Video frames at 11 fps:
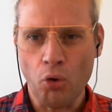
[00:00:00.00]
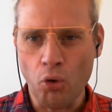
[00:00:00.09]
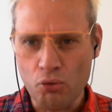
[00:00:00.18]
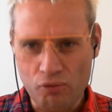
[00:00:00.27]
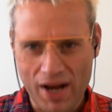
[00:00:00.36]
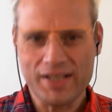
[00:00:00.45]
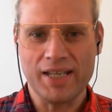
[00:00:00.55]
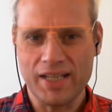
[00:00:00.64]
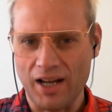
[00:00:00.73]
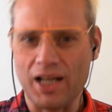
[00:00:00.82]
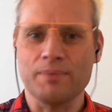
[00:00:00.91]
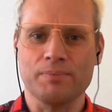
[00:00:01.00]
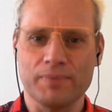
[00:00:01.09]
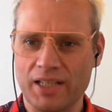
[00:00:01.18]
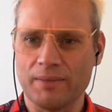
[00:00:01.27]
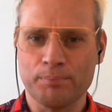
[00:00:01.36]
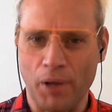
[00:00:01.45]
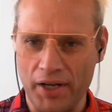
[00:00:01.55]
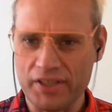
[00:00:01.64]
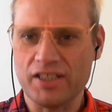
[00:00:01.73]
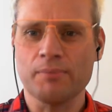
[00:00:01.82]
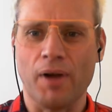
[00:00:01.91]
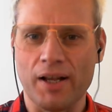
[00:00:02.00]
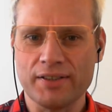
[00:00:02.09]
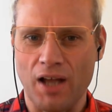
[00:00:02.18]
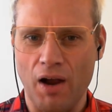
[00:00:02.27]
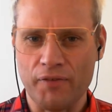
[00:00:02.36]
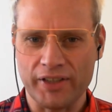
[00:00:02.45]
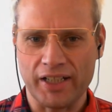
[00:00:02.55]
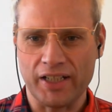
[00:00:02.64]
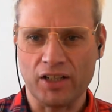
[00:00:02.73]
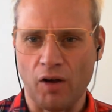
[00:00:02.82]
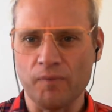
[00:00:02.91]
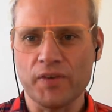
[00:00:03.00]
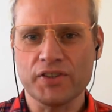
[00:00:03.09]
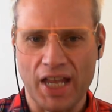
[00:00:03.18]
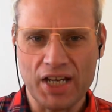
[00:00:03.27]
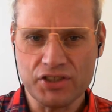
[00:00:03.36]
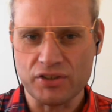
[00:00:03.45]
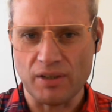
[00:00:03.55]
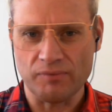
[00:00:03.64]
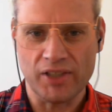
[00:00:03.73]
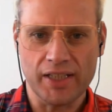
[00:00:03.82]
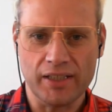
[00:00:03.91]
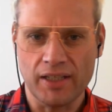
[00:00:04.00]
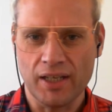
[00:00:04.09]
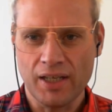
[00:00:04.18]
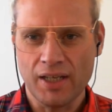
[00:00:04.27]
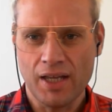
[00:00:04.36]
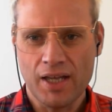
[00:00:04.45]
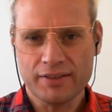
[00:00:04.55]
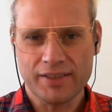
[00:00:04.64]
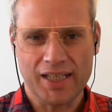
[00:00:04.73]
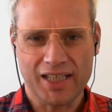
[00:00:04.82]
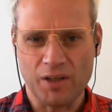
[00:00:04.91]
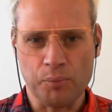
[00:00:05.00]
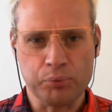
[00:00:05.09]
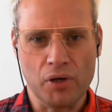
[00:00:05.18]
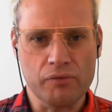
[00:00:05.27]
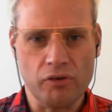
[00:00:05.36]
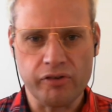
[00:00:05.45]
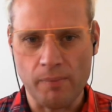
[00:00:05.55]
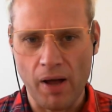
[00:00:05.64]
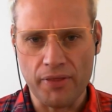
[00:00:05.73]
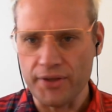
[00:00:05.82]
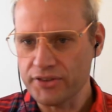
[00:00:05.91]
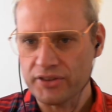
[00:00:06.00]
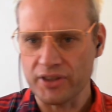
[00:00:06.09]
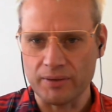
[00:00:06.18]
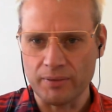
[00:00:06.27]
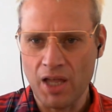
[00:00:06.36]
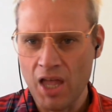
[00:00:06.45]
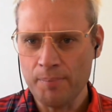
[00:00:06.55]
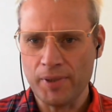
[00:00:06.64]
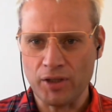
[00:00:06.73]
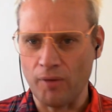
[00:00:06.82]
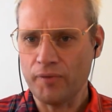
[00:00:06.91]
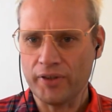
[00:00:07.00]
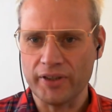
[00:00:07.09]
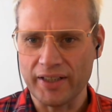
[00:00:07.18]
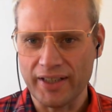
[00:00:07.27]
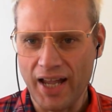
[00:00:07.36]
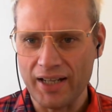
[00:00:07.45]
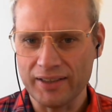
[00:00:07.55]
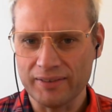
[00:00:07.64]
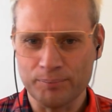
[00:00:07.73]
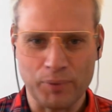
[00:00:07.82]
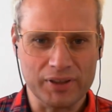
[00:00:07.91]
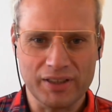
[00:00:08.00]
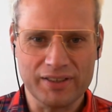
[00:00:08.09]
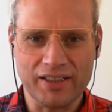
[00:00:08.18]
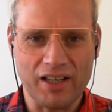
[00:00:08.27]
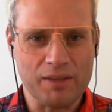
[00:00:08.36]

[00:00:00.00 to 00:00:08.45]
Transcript: already I'm punishing myself in any conversations. I'm really seeking approval from others to be confident again. And but you see